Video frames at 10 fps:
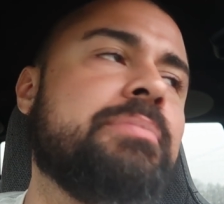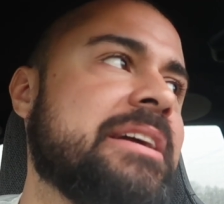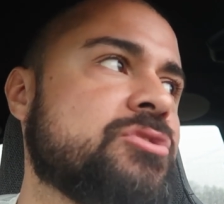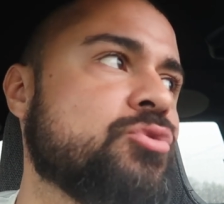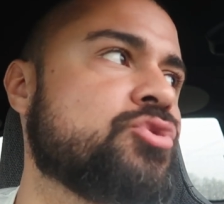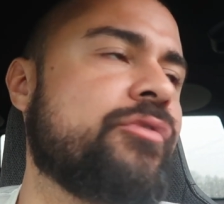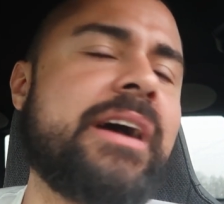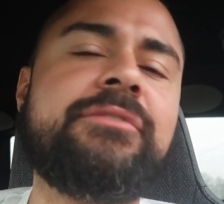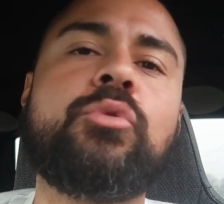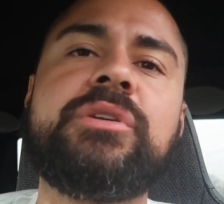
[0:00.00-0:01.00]
plants don't
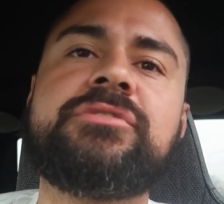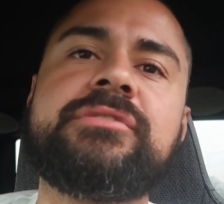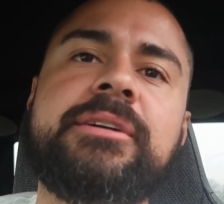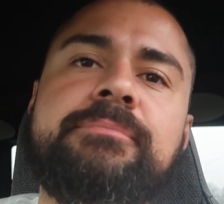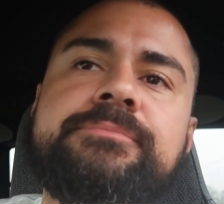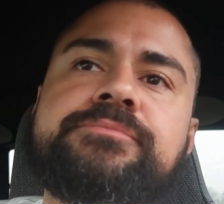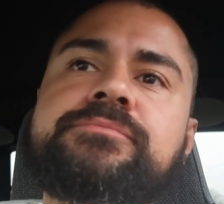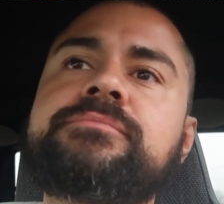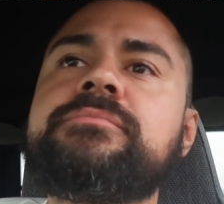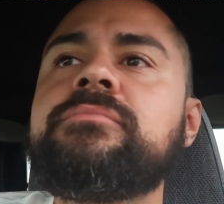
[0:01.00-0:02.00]
survive the wintertime,
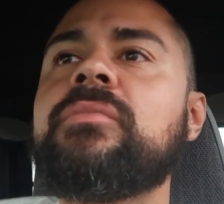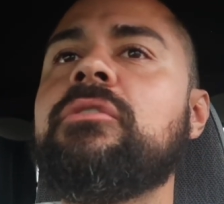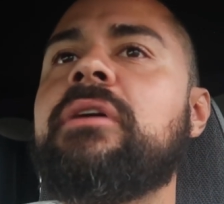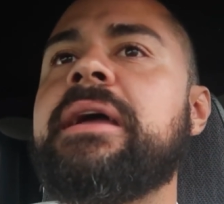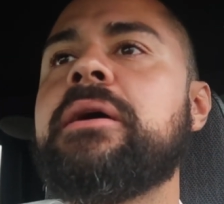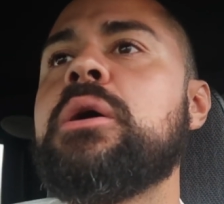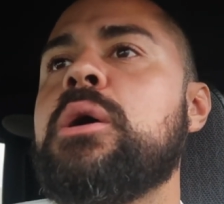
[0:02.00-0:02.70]
right?